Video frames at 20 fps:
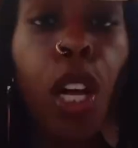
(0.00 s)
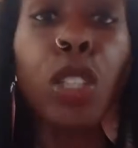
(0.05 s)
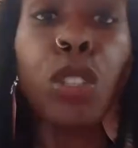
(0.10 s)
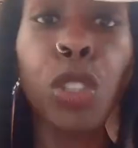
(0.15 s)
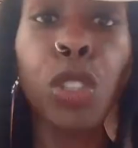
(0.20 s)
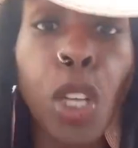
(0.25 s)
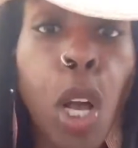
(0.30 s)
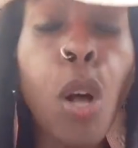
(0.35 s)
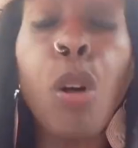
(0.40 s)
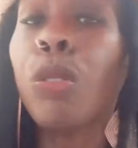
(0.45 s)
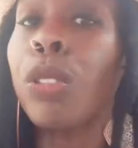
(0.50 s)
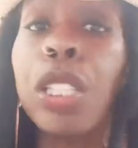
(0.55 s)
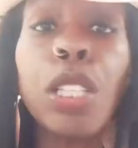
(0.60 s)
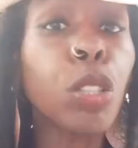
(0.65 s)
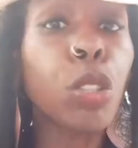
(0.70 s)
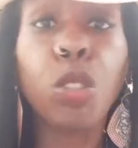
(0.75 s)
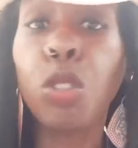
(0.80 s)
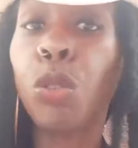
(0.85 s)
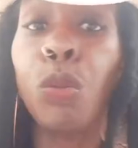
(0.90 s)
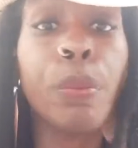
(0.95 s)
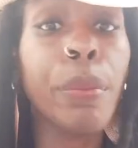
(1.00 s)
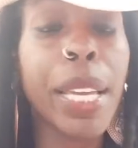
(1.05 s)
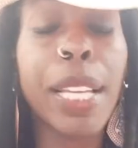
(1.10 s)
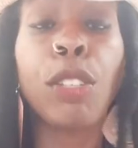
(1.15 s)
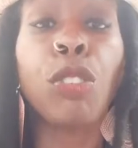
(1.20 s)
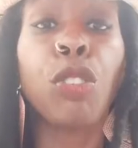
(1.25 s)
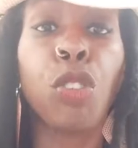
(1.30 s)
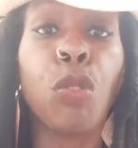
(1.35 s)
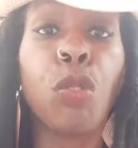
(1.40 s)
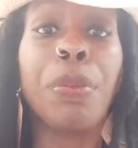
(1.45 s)
Don't look to
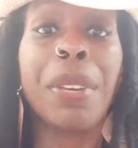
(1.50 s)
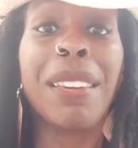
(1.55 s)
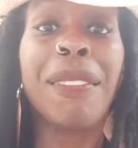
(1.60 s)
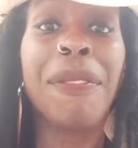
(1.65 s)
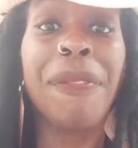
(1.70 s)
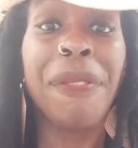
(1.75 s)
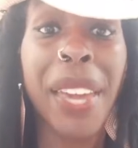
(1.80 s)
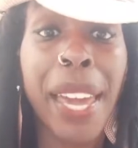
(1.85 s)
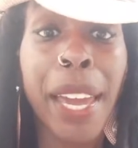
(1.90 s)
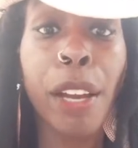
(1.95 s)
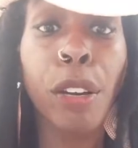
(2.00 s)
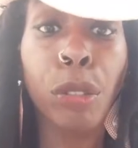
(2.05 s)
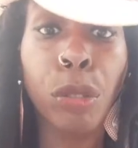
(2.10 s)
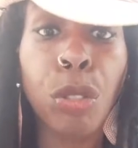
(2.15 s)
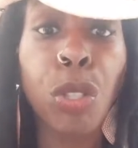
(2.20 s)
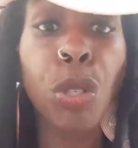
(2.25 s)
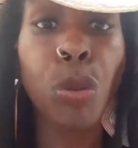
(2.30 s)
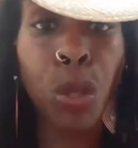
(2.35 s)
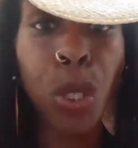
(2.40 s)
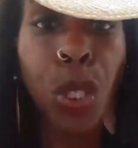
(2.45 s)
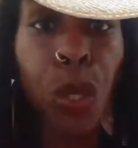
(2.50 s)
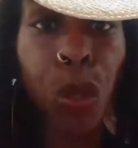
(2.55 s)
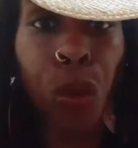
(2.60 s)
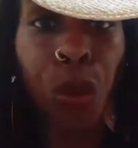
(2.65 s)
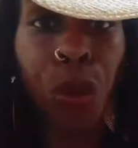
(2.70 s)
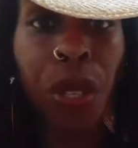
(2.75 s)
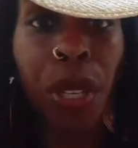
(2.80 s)
men to be fair to you.